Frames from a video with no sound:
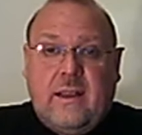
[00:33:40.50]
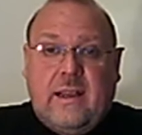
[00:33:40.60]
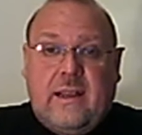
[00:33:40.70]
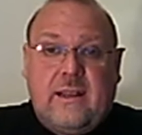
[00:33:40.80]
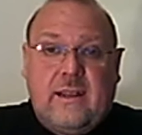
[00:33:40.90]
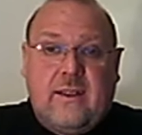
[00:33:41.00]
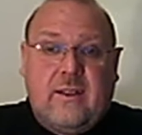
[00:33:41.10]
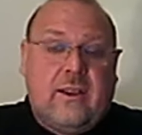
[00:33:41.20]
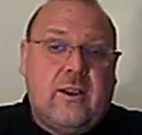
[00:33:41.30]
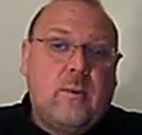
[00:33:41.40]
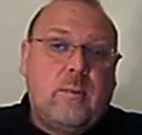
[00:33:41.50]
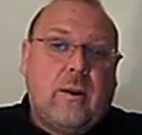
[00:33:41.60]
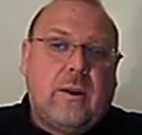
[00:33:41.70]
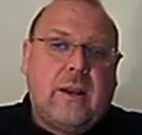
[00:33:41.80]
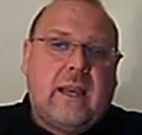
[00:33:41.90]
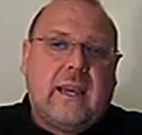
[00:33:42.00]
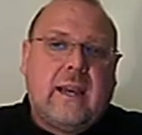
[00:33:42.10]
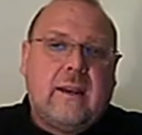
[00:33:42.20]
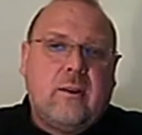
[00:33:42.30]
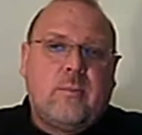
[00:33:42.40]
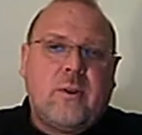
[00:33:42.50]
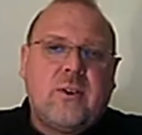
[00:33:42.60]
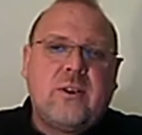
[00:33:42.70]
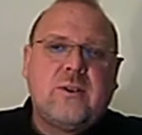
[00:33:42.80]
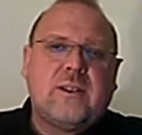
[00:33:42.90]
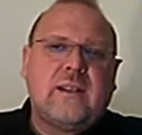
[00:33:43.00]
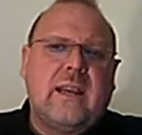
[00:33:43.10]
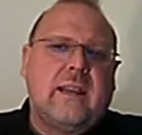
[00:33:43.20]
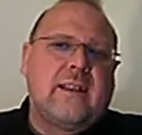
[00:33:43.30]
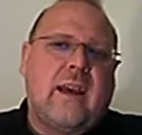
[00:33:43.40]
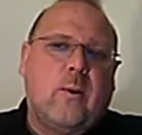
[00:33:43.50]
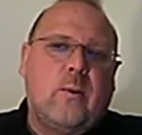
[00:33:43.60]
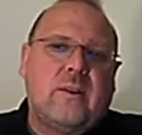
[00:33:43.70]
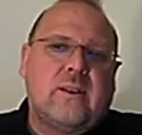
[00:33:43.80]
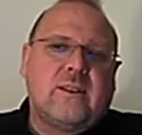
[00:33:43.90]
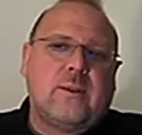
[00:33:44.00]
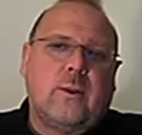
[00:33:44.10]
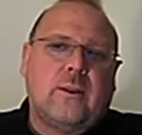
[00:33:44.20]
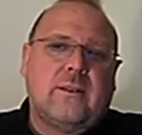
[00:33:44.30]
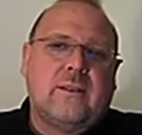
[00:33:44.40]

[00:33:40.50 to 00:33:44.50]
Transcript: And the human body cannot produce its own salt,